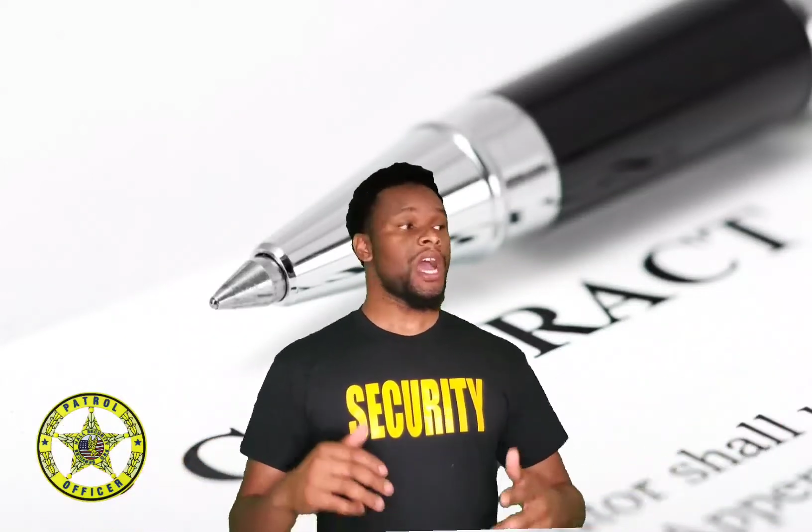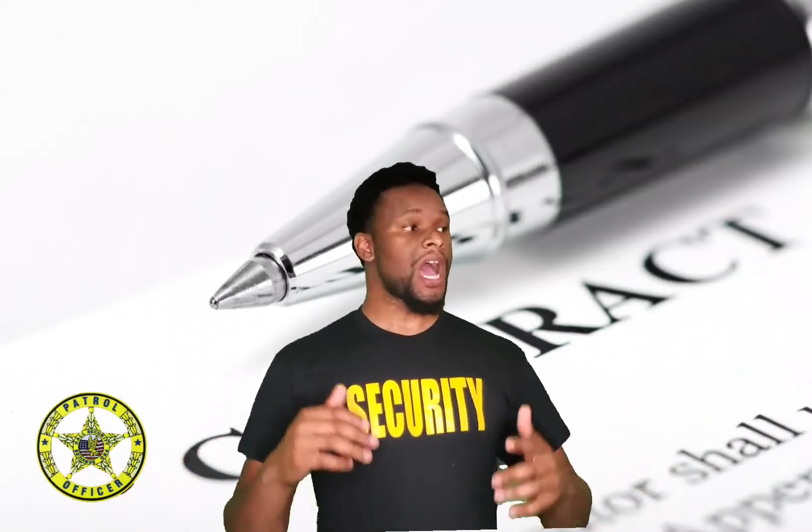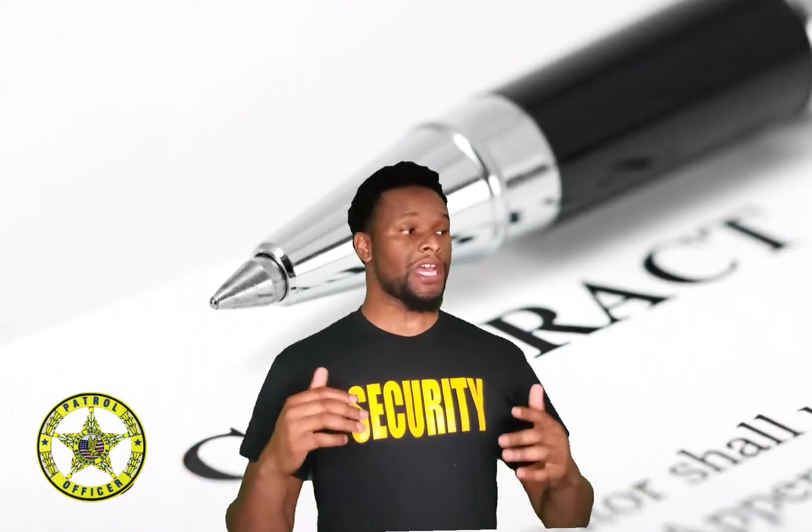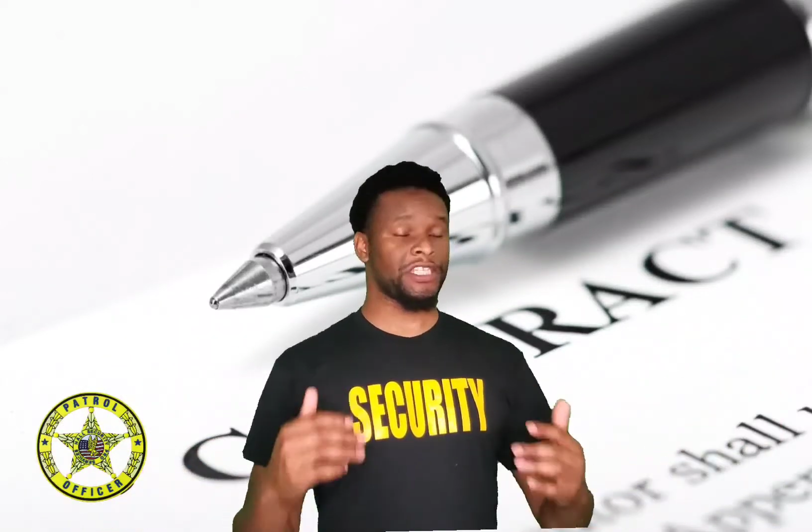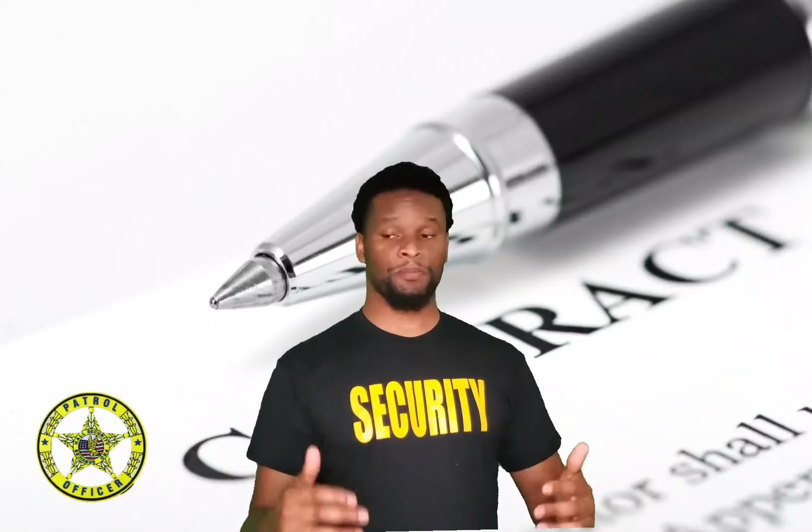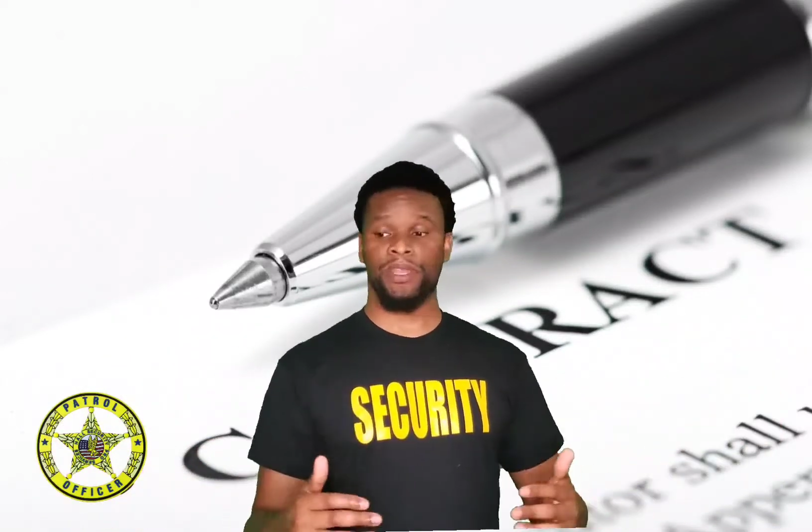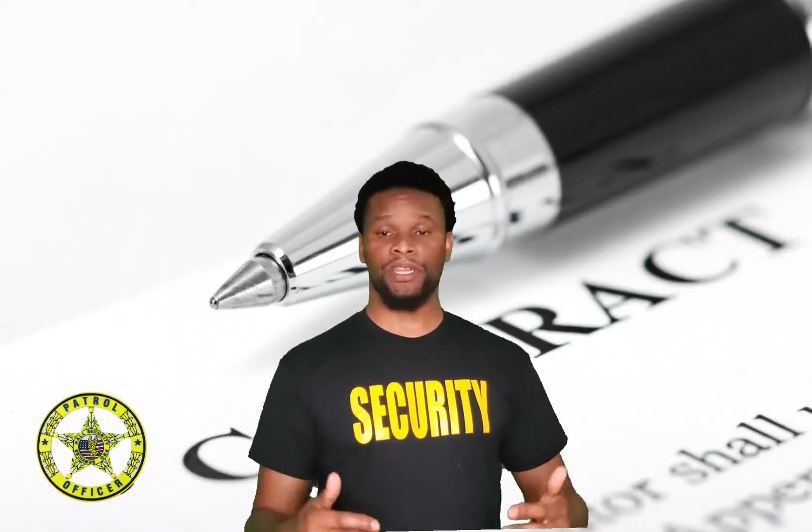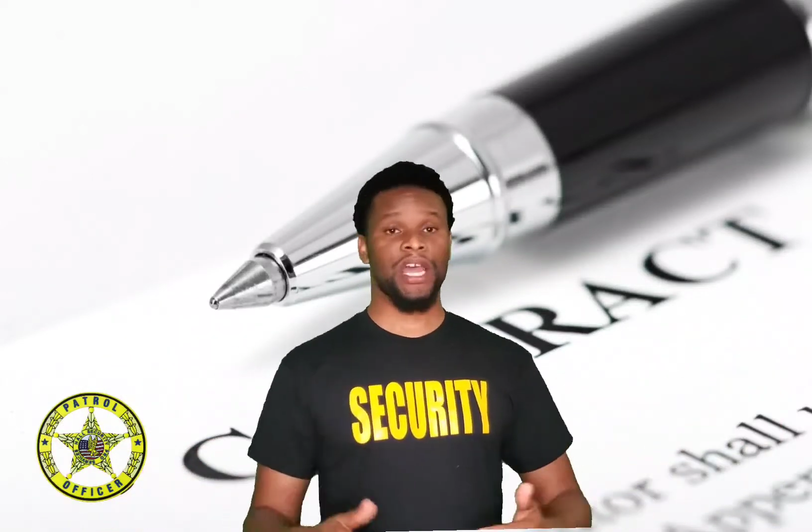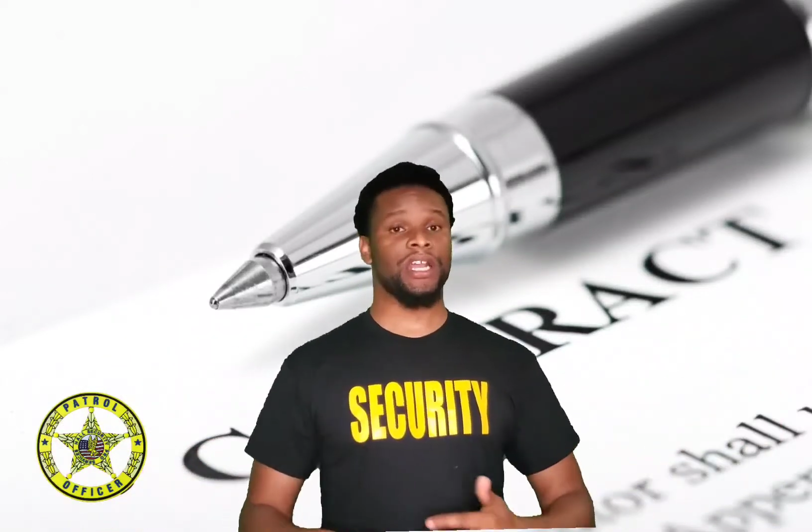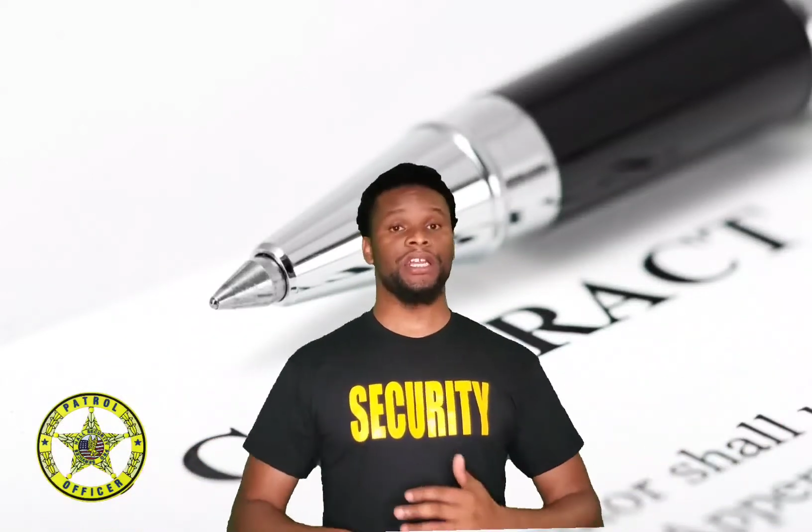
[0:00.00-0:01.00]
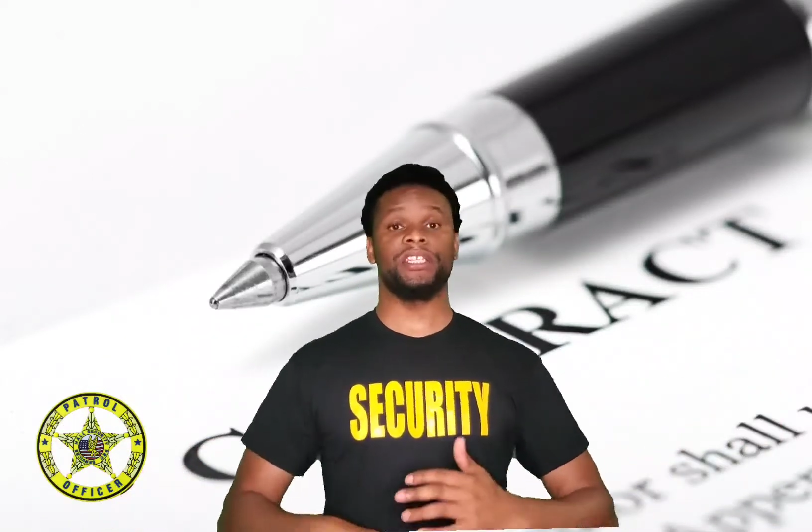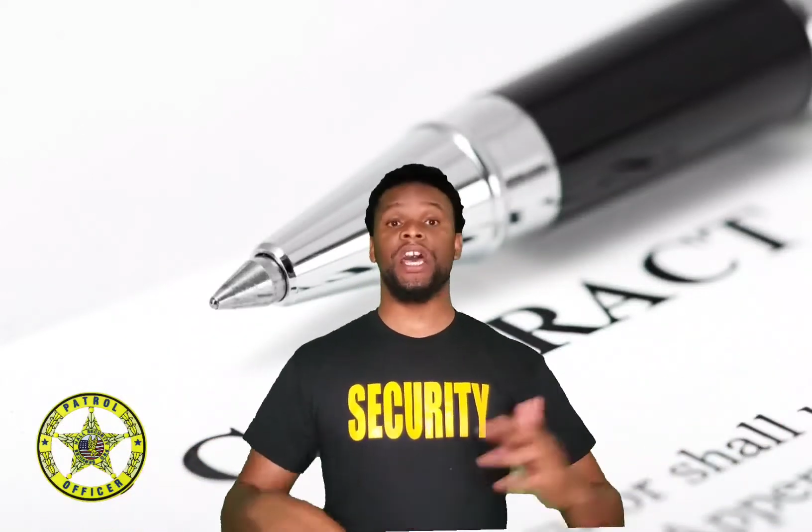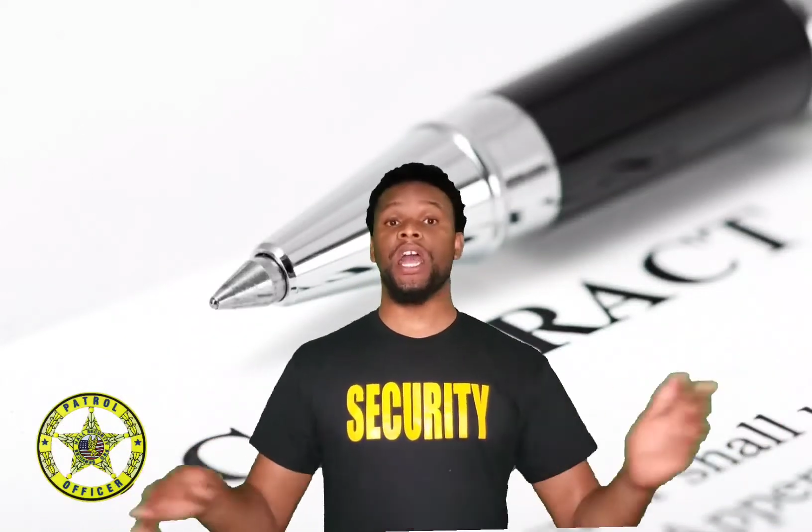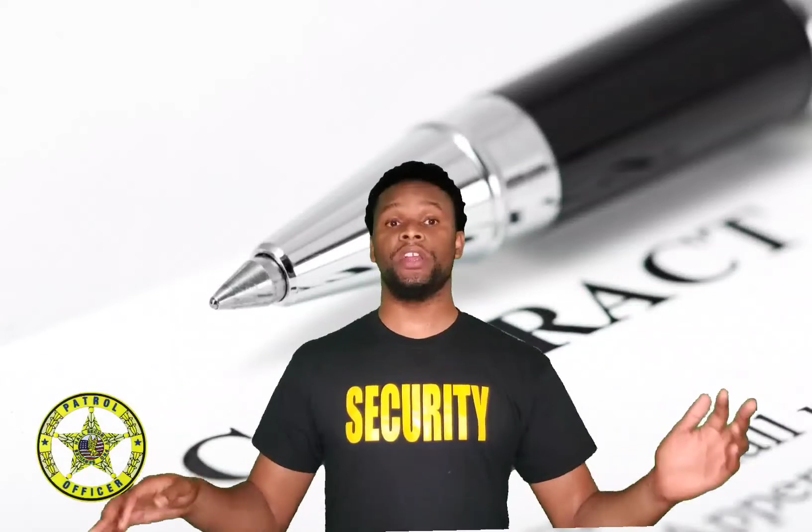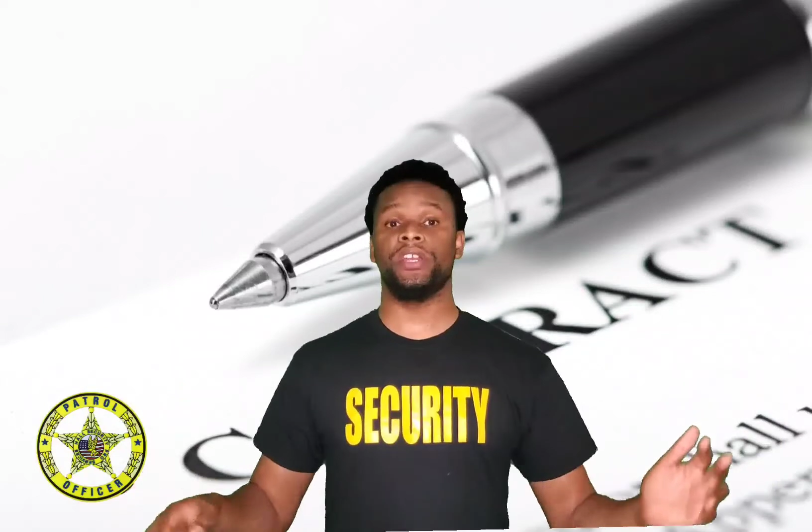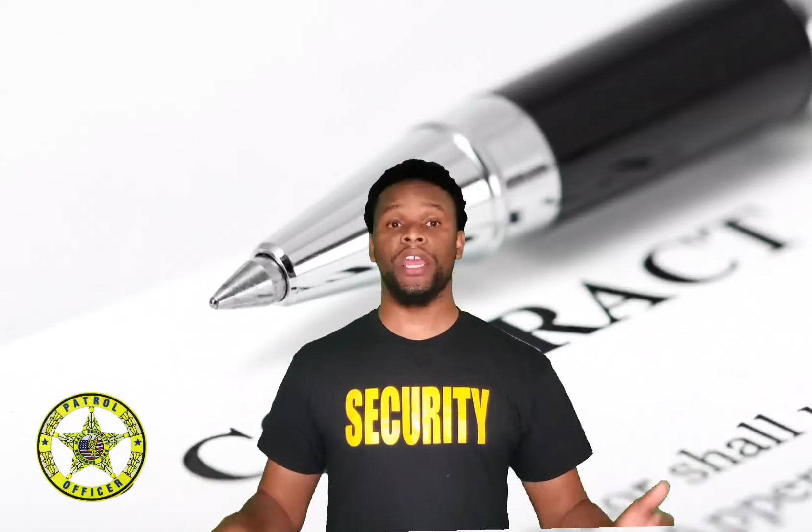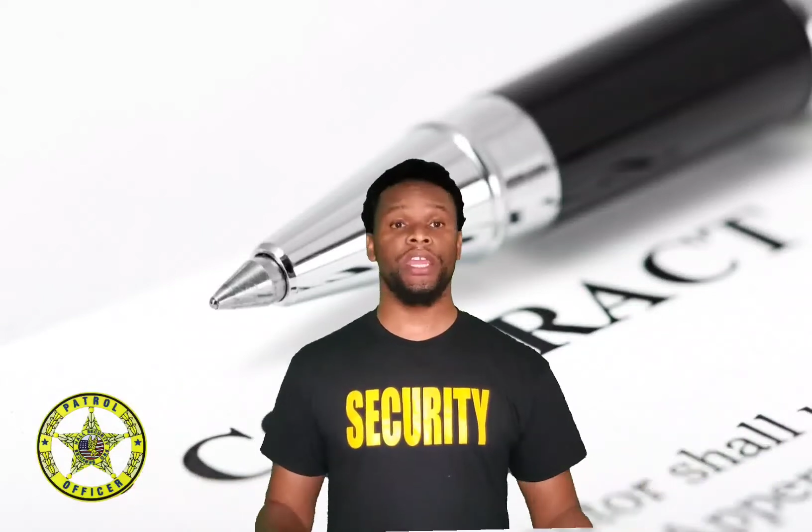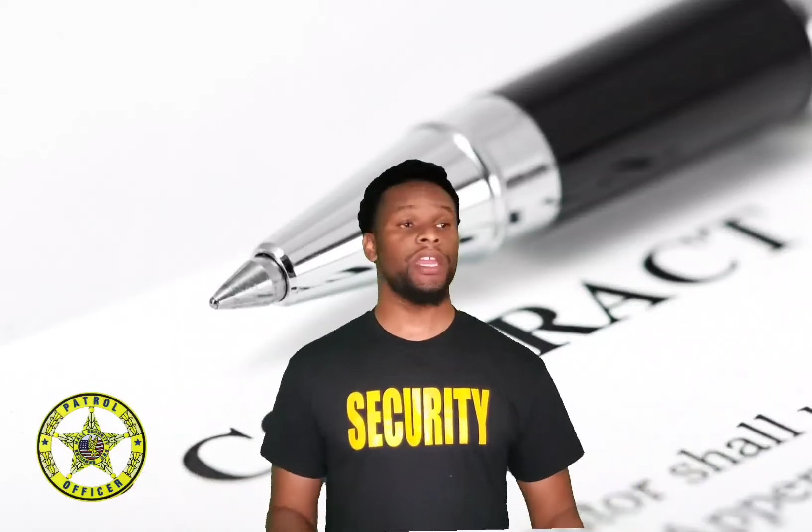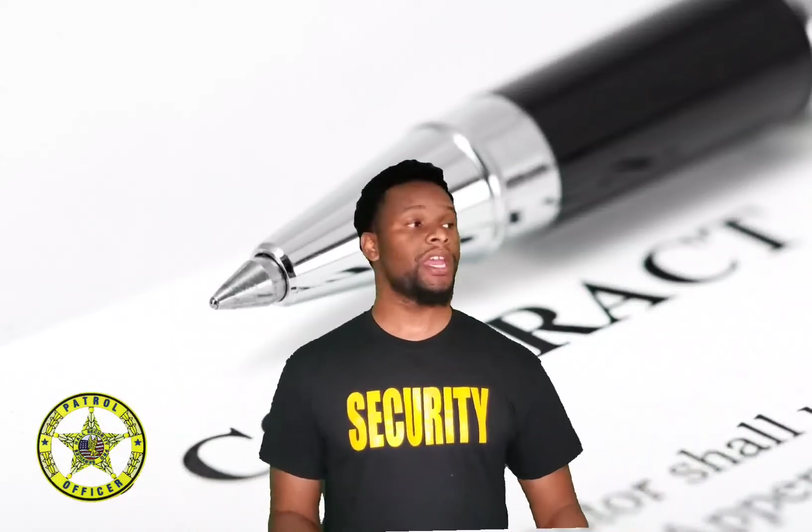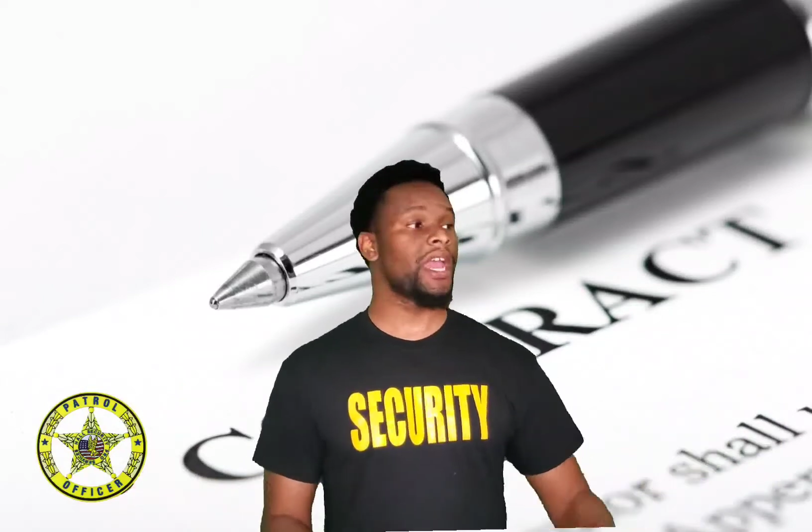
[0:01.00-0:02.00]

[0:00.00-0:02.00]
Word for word: I spent like an entire day